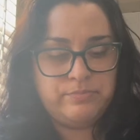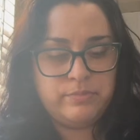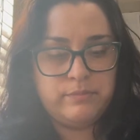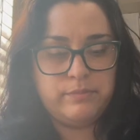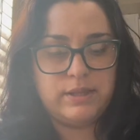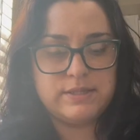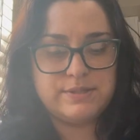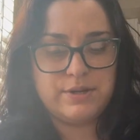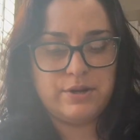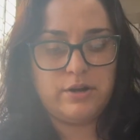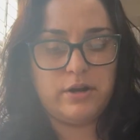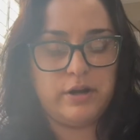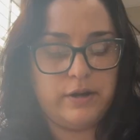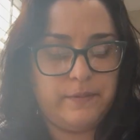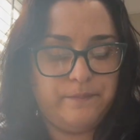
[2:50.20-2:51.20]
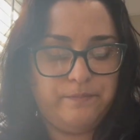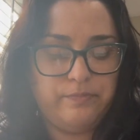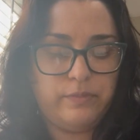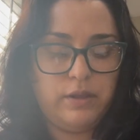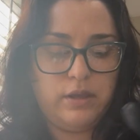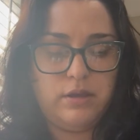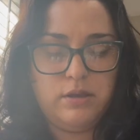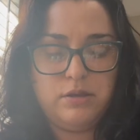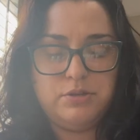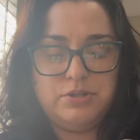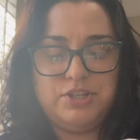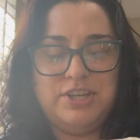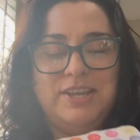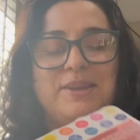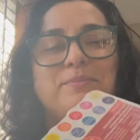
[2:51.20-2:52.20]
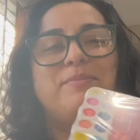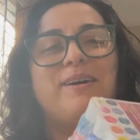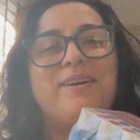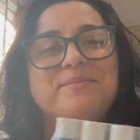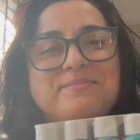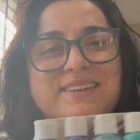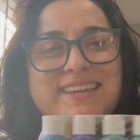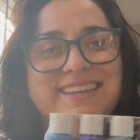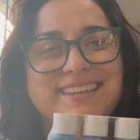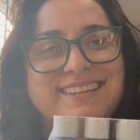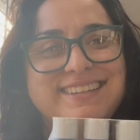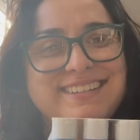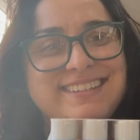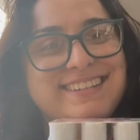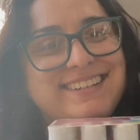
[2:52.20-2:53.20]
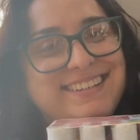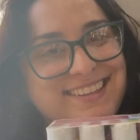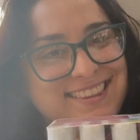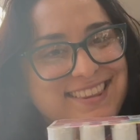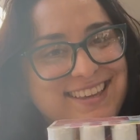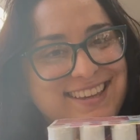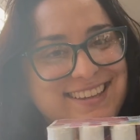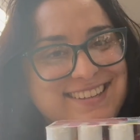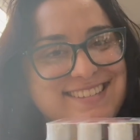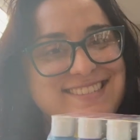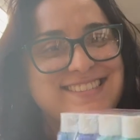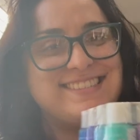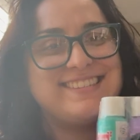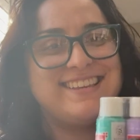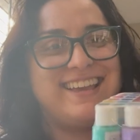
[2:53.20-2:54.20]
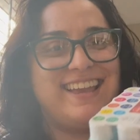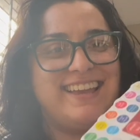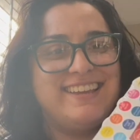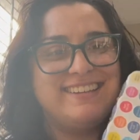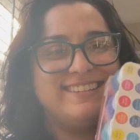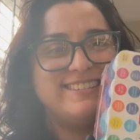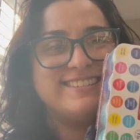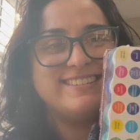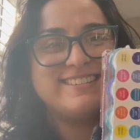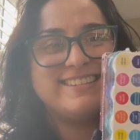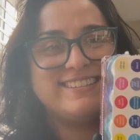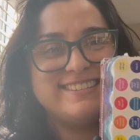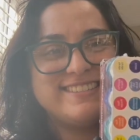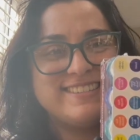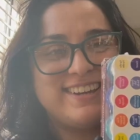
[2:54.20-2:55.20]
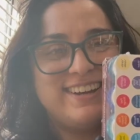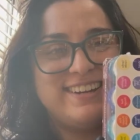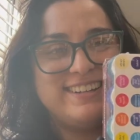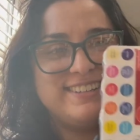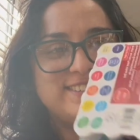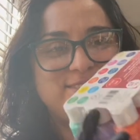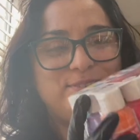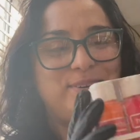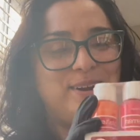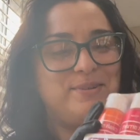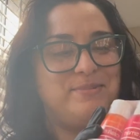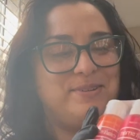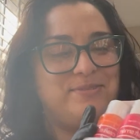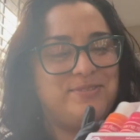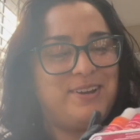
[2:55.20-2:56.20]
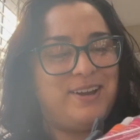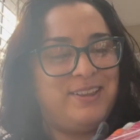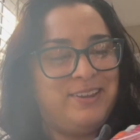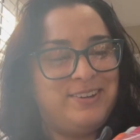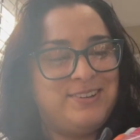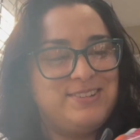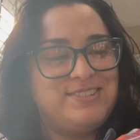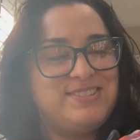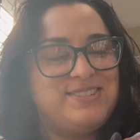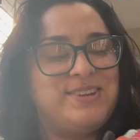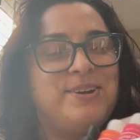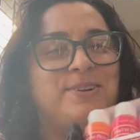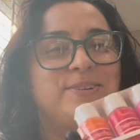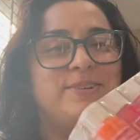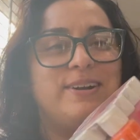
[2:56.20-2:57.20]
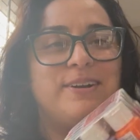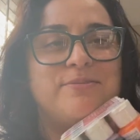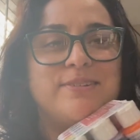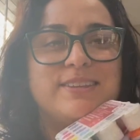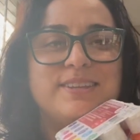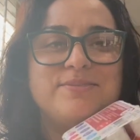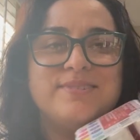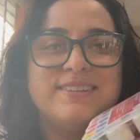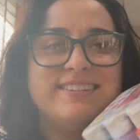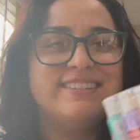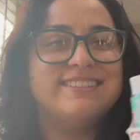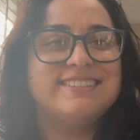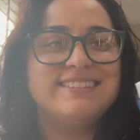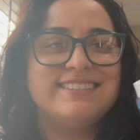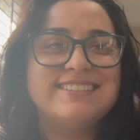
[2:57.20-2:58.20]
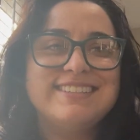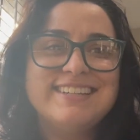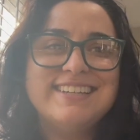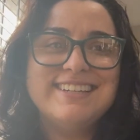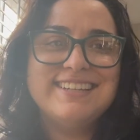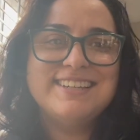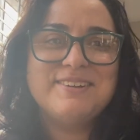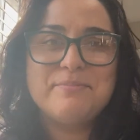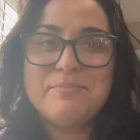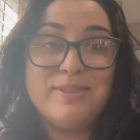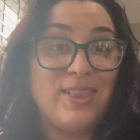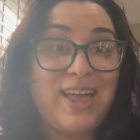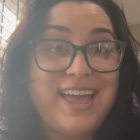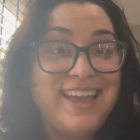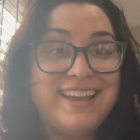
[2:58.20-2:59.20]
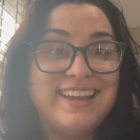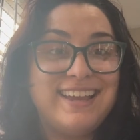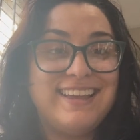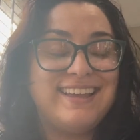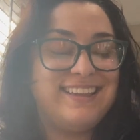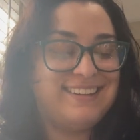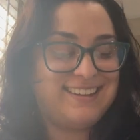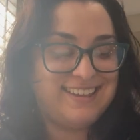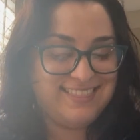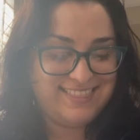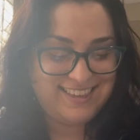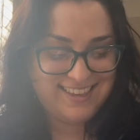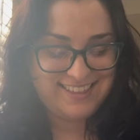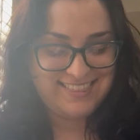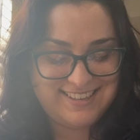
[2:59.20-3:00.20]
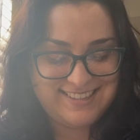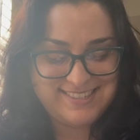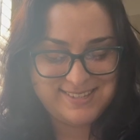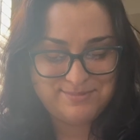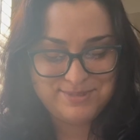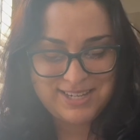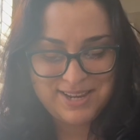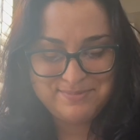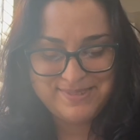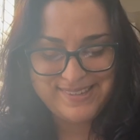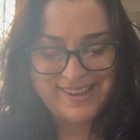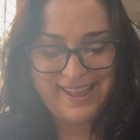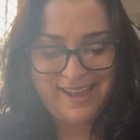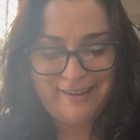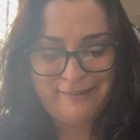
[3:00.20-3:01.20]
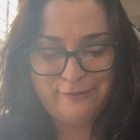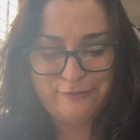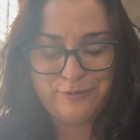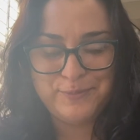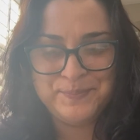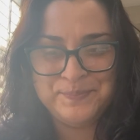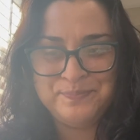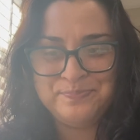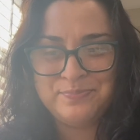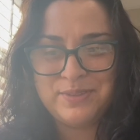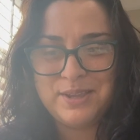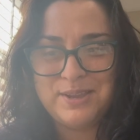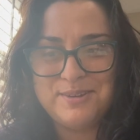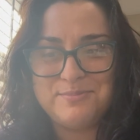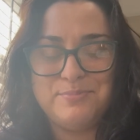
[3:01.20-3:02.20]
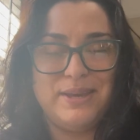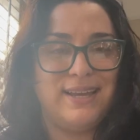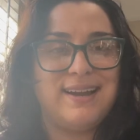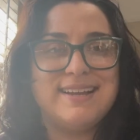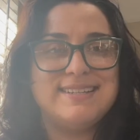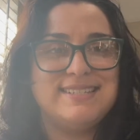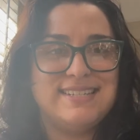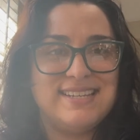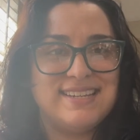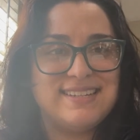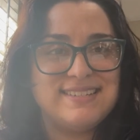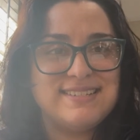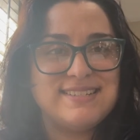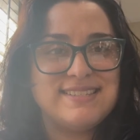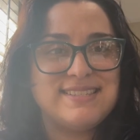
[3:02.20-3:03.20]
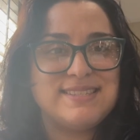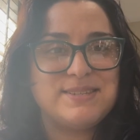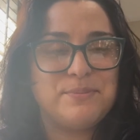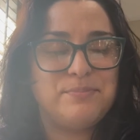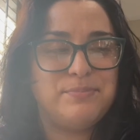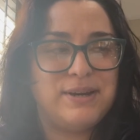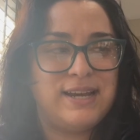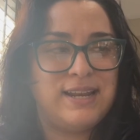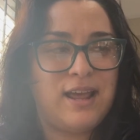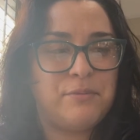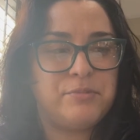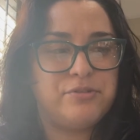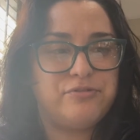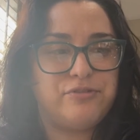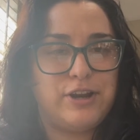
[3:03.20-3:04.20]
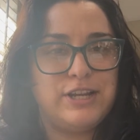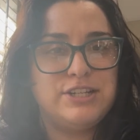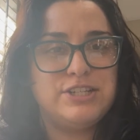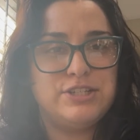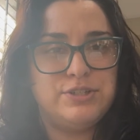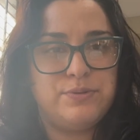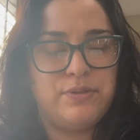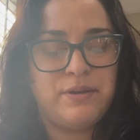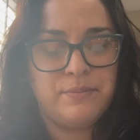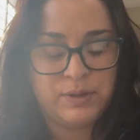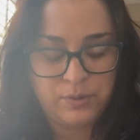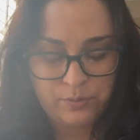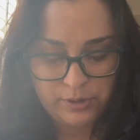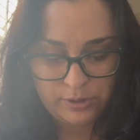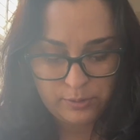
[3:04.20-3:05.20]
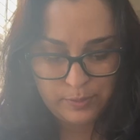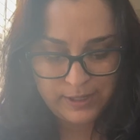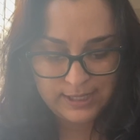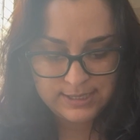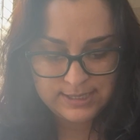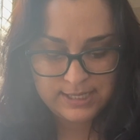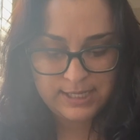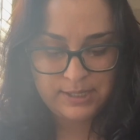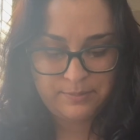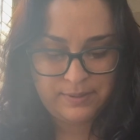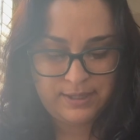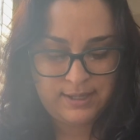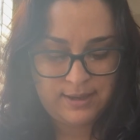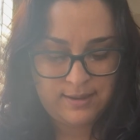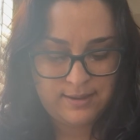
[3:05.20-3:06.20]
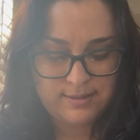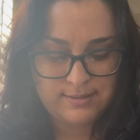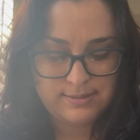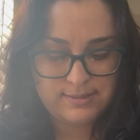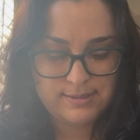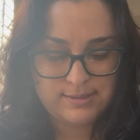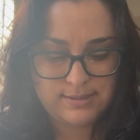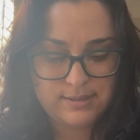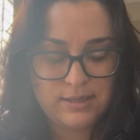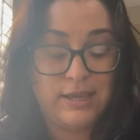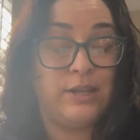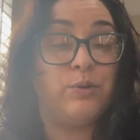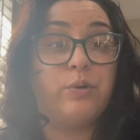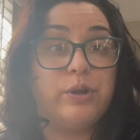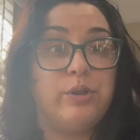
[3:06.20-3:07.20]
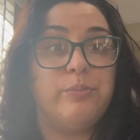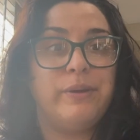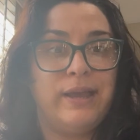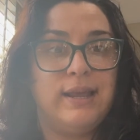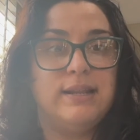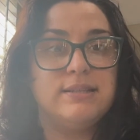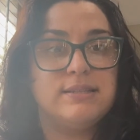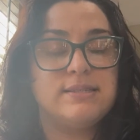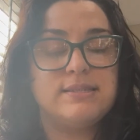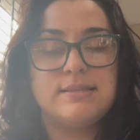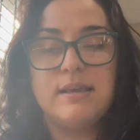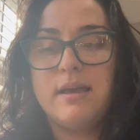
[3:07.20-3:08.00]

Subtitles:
bless her heart, she bought me these, and it's got quite a bit of colors, so I really want to play. And I think sometimes I have big ideas, but I'm afraid to do them in oil painting because oil paint